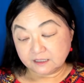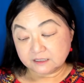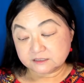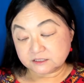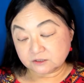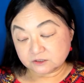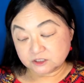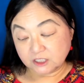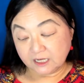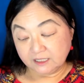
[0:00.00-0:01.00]
"Dear
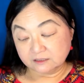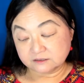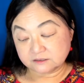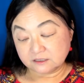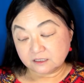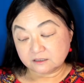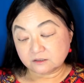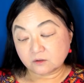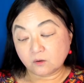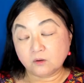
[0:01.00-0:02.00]
child, the
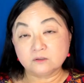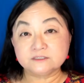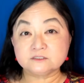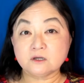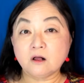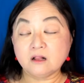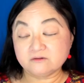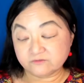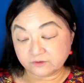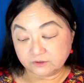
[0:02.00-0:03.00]
gold is all
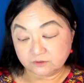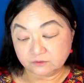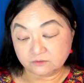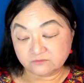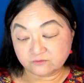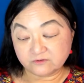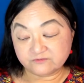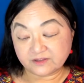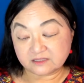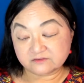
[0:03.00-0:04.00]
for you, for
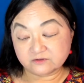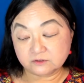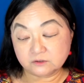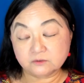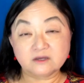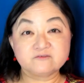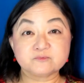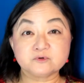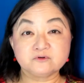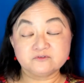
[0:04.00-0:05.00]
faithful you have
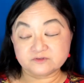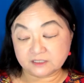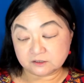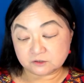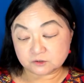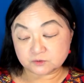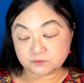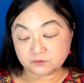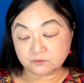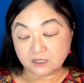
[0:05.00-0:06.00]
proved and
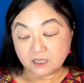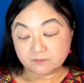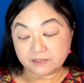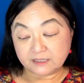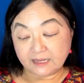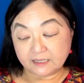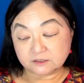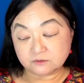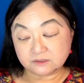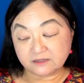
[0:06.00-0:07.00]
true. But had
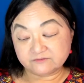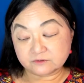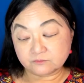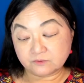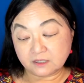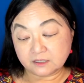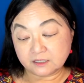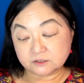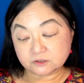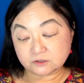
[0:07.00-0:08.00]
you left the rug
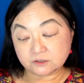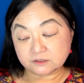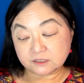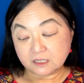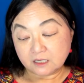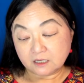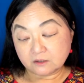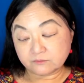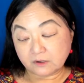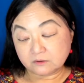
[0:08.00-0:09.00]
unturned, a
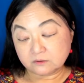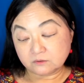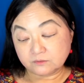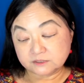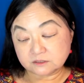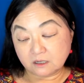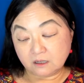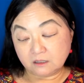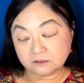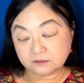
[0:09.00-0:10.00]
groat was
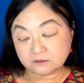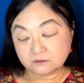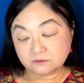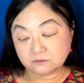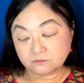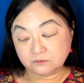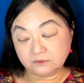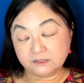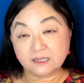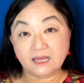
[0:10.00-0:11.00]
all you
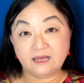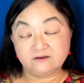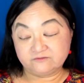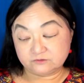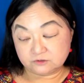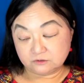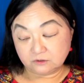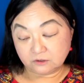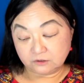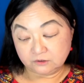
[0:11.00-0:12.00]
would have
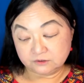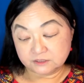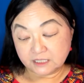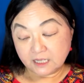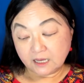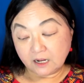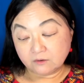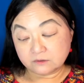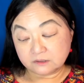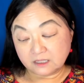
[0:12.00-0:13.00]
earned.
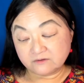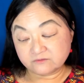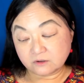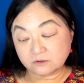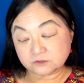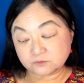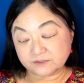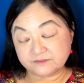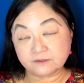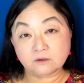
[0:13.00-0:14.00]
Our love goes
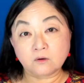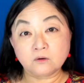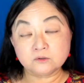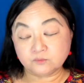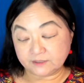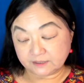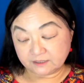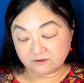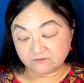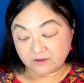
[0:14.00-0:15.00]
with the gold we
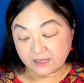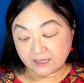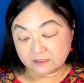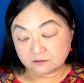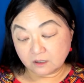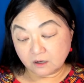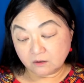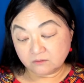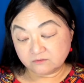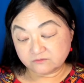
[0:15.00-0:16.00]
give, and
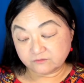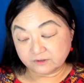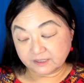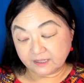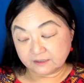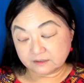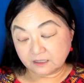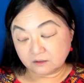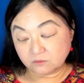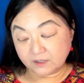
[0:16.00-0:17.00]
oh, forget
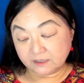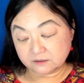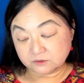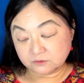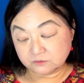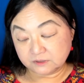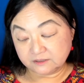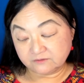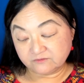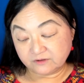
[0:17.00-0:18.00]
not while you
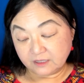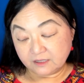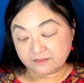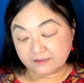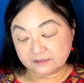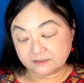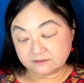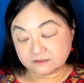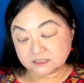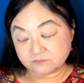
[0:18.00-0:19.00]
live that in
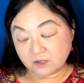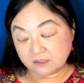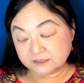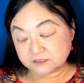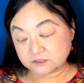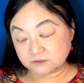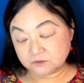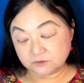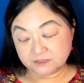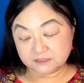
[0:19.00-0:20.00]
the smallest
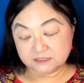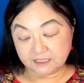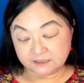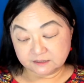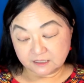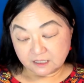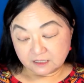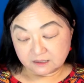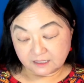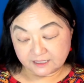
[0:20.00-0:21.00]
duty done
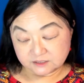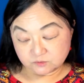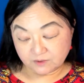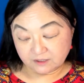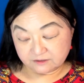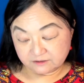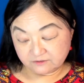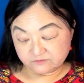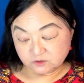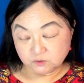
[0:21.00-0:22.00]
lies wealth
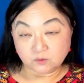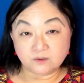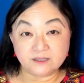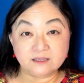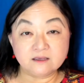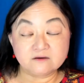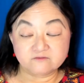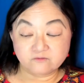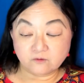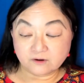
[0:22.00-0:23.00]
of joy
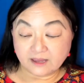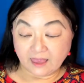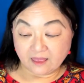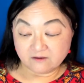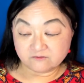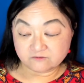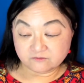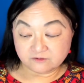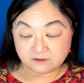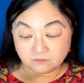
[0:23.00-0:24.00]
for
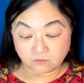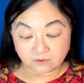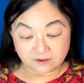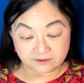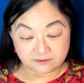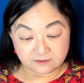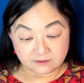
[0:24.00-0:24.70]
everyone."